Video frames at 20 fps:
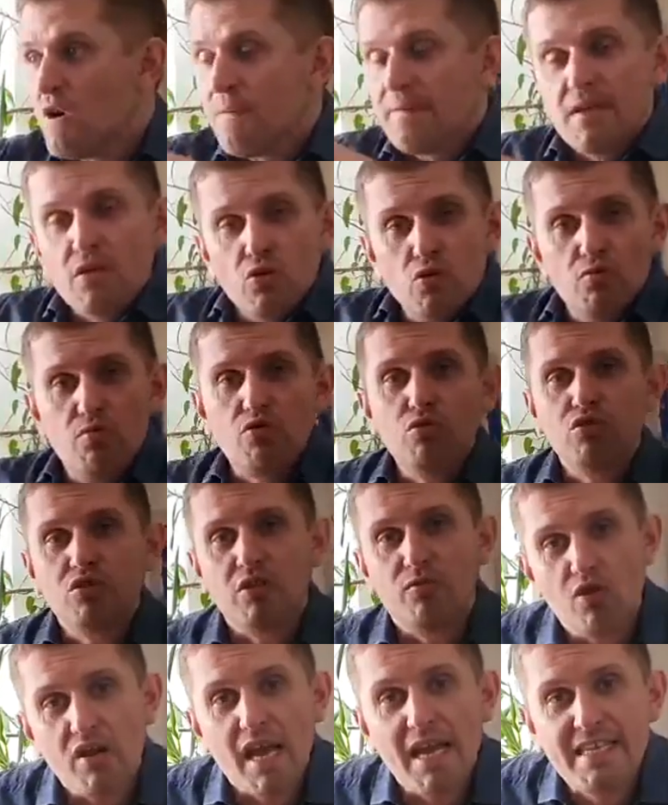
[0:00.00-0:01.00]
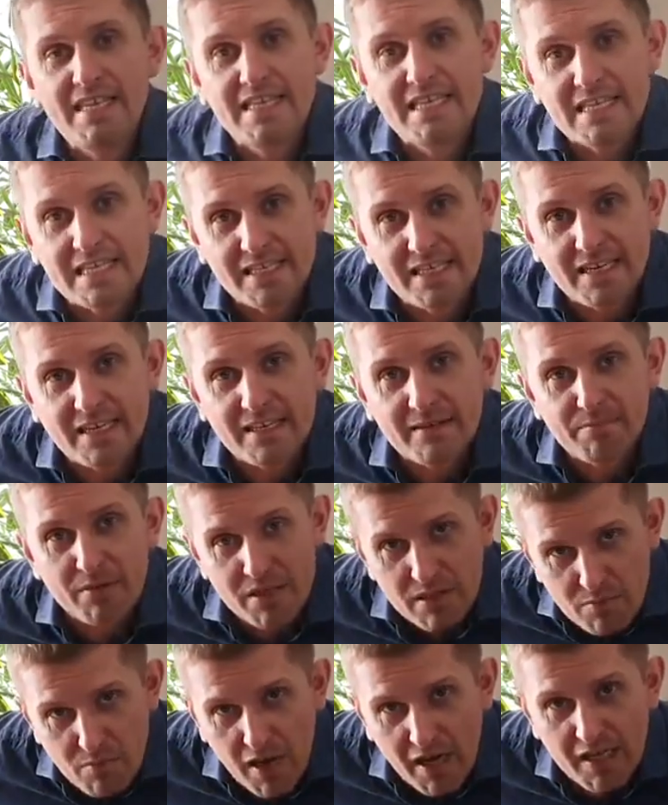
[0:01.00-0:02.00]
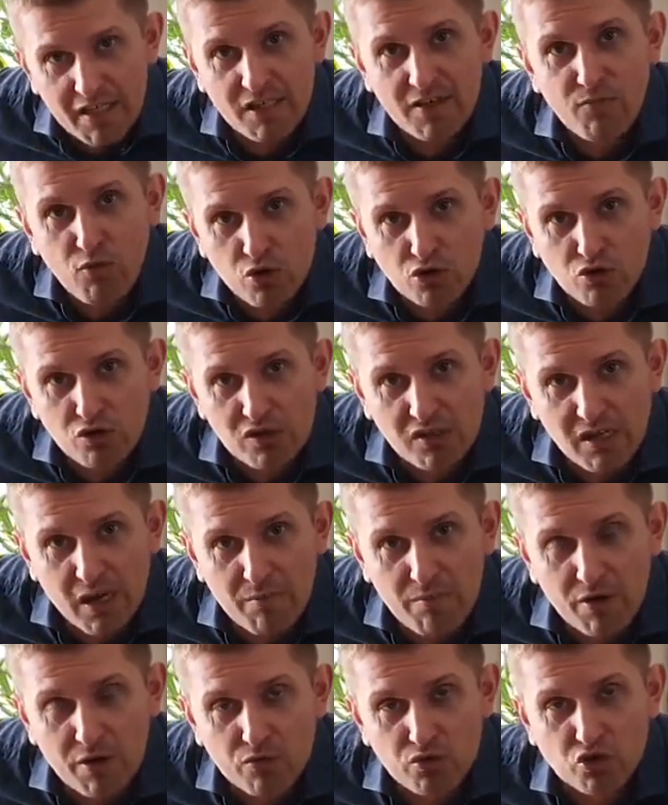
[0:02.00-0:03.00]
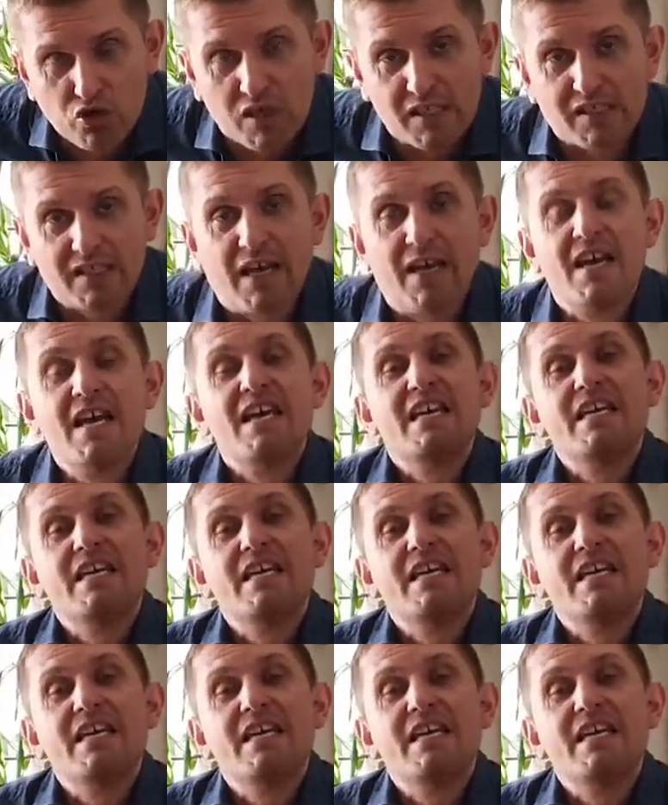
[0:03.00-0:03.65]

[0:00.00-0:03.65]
And all of us for it will pay the most awful with. You it